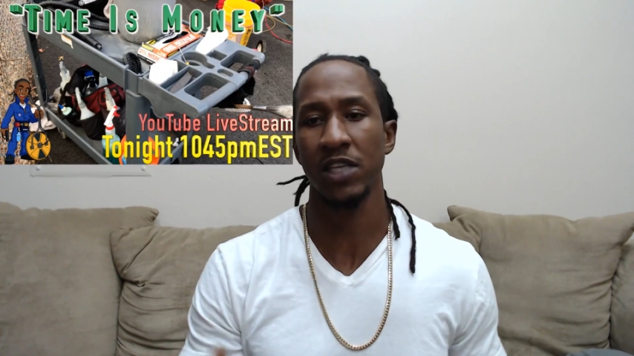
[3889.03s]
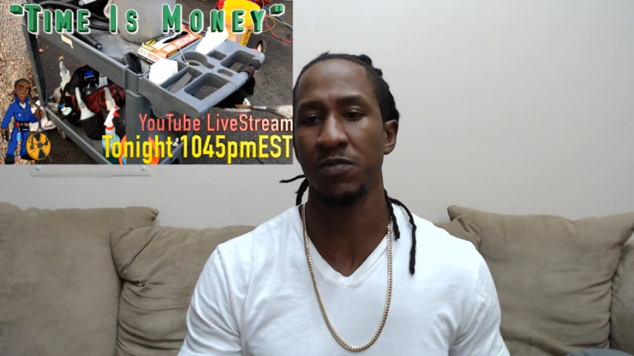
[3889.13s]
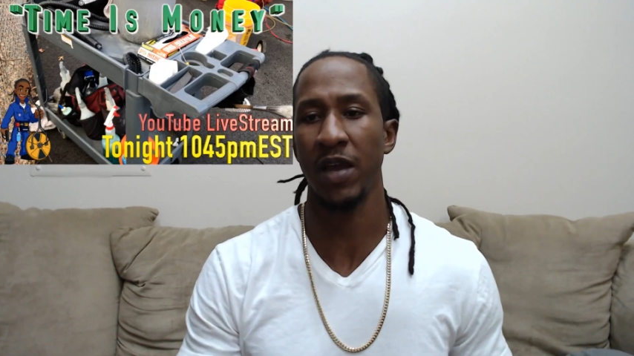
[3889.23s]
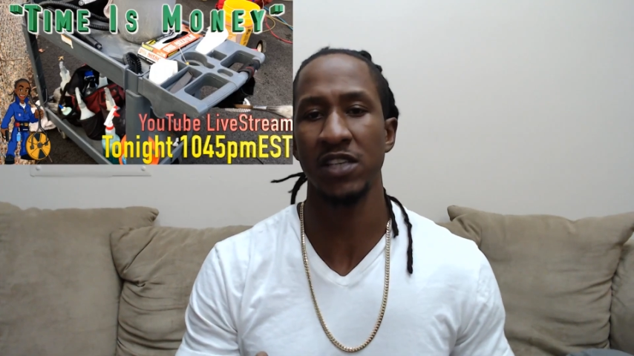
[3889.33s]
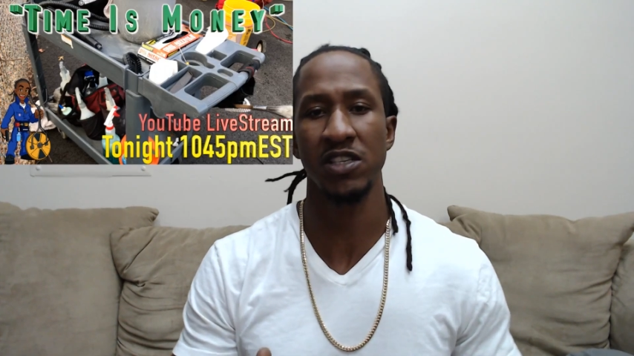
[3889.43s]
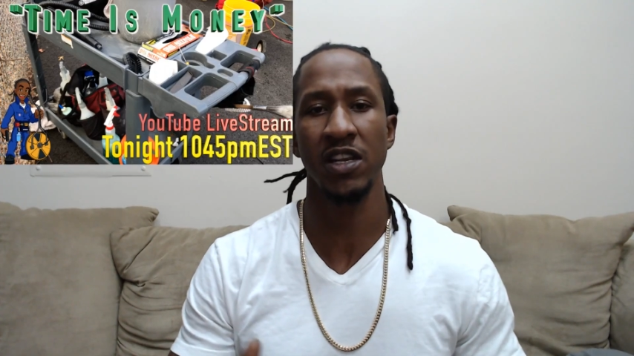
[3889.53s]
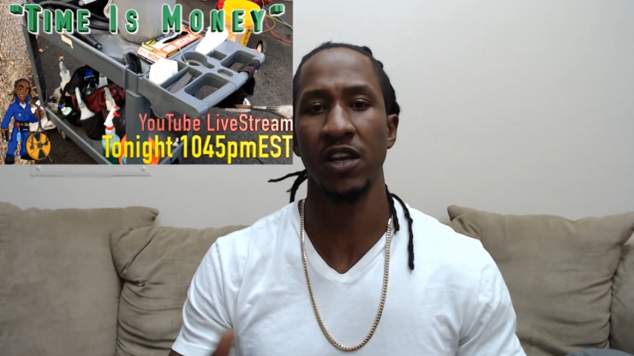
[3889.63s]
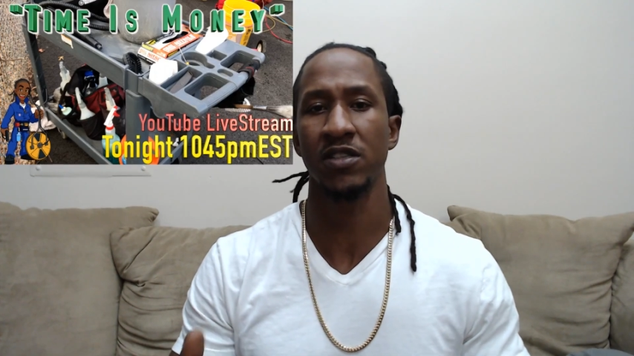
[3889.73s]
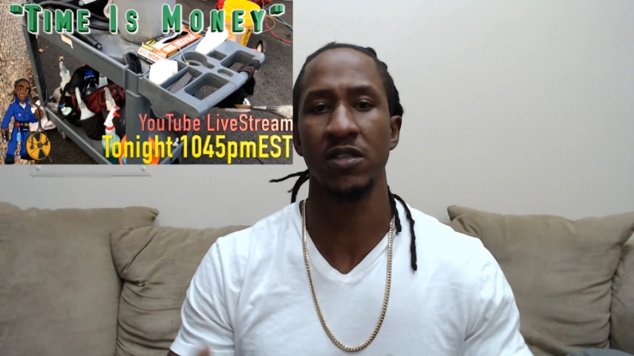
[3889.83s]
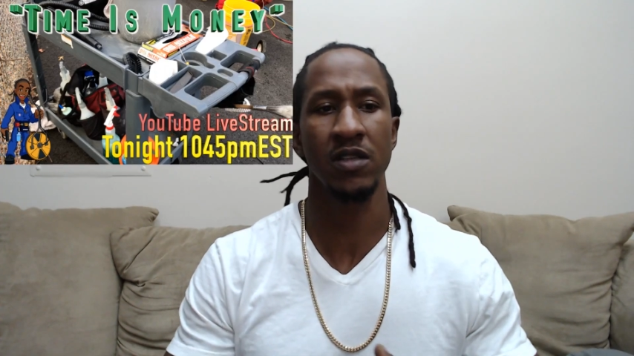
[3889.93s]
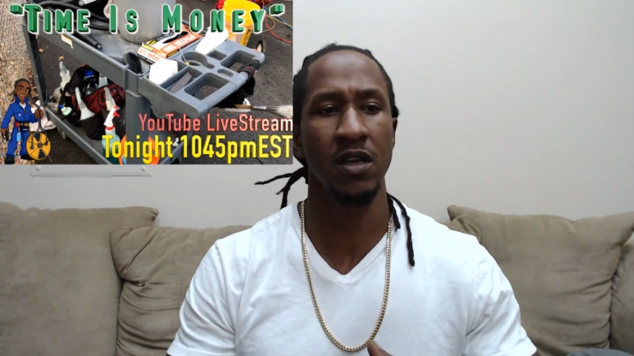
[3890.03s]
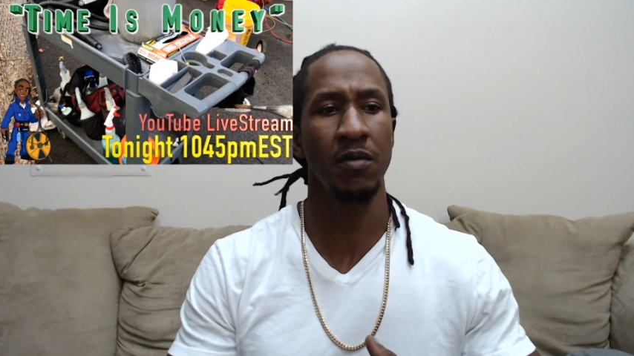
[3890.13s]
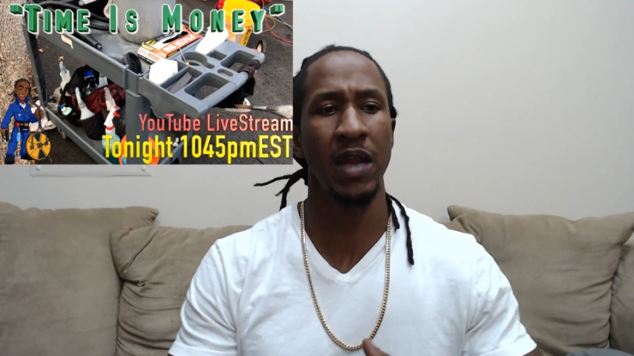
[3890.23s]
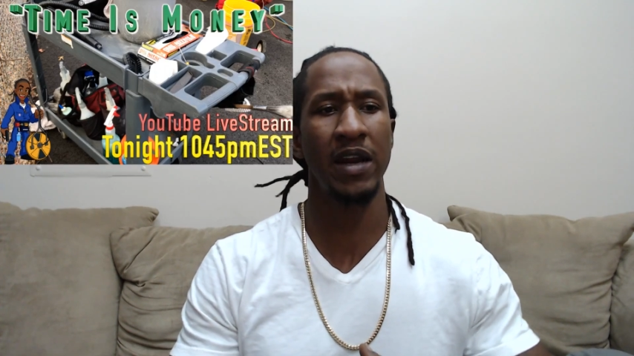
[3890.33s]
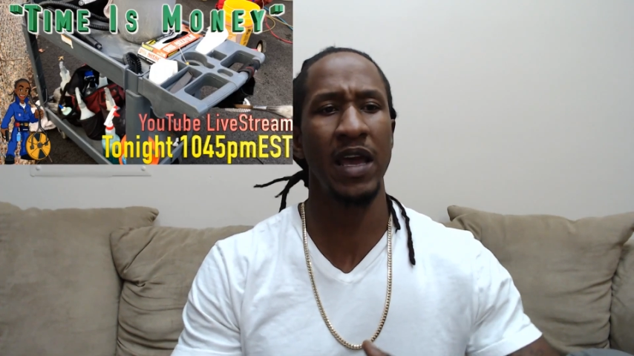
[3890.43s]
but engineers and a
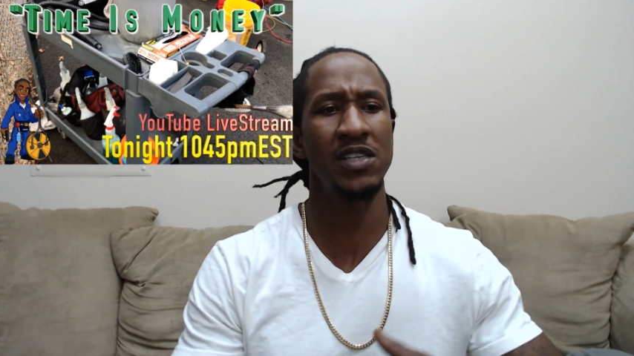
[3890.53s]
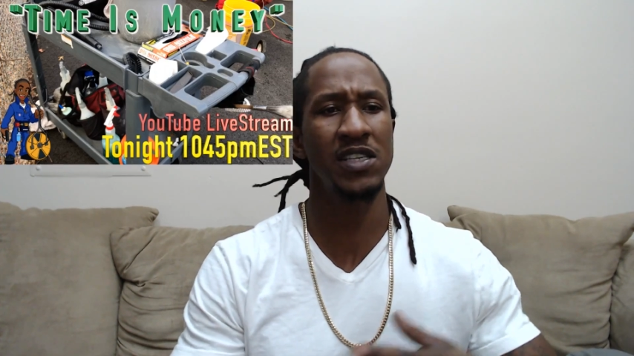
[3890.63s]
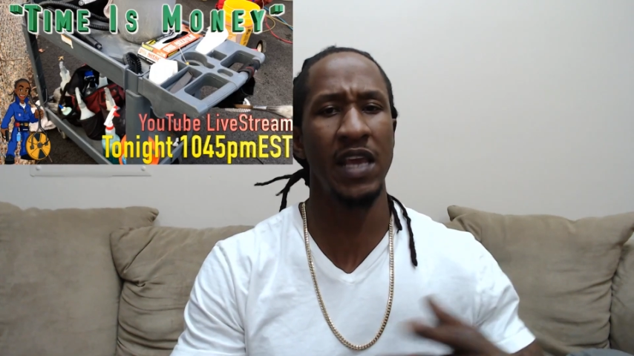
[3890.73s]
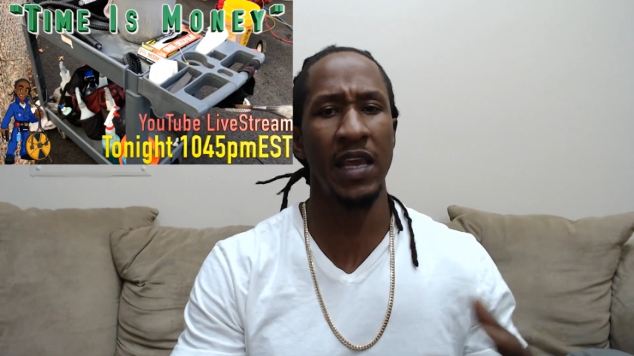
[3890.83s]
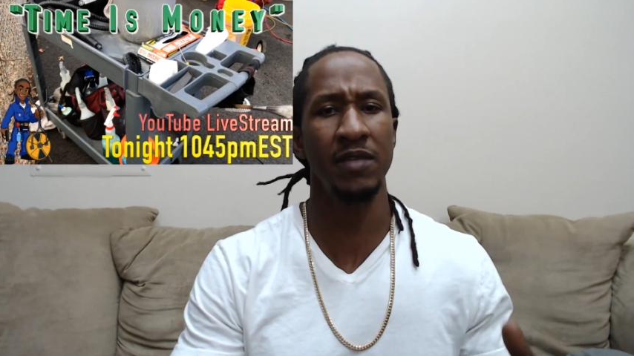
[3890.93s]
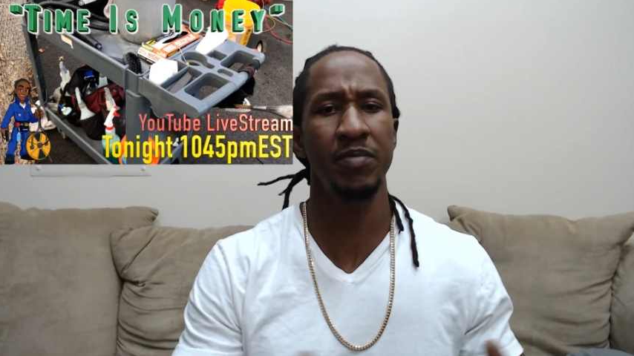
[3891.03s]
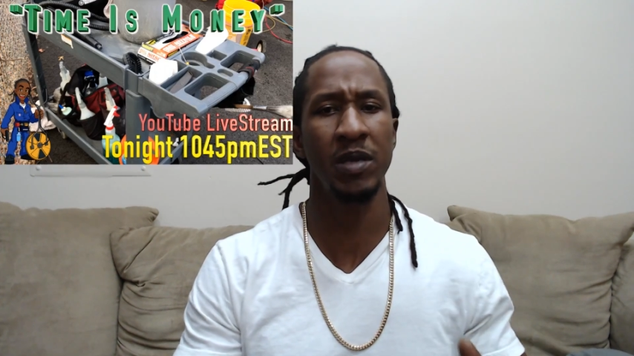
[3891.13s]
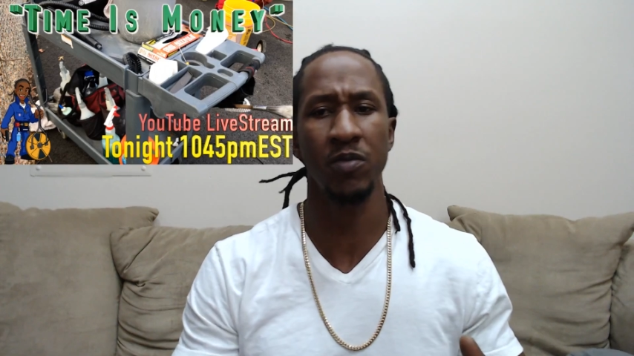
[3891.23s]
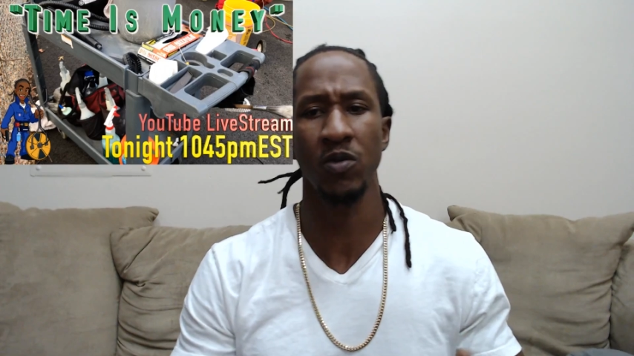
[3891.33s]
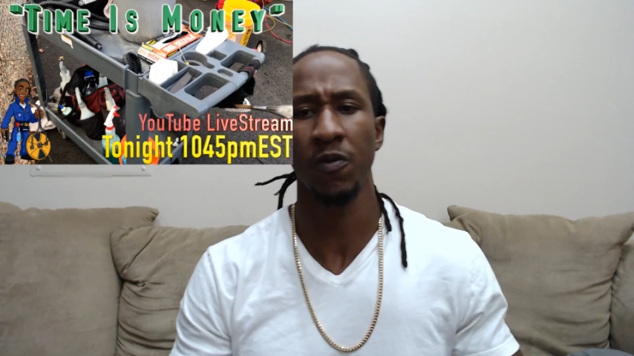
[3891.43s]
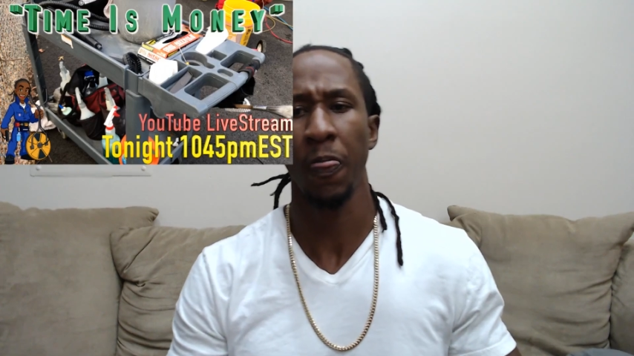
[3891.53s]
lot of educated people